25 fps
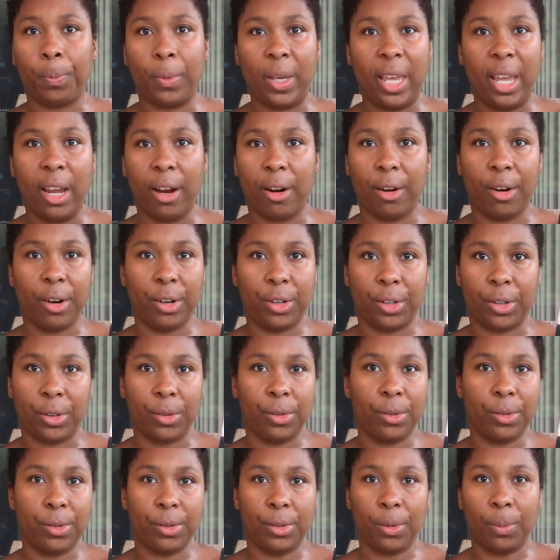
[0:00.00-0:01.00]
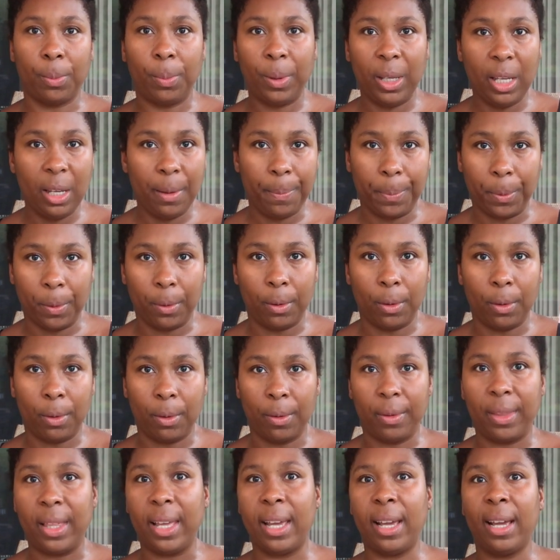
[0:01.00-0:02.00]
characters and
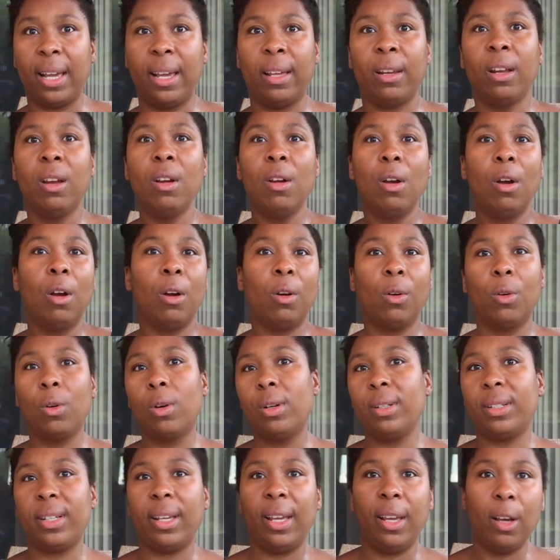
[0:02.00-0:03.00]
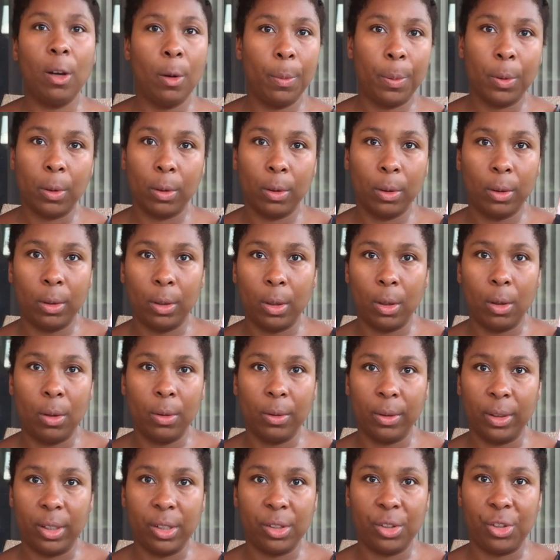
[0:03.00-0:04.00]
people that are going to help her
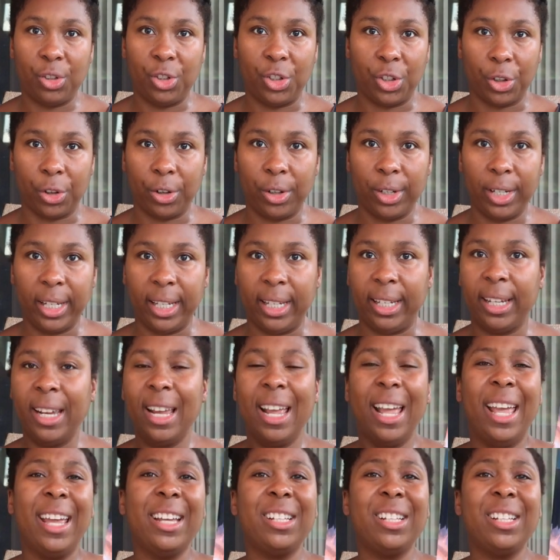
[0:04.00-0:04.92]
along this journey.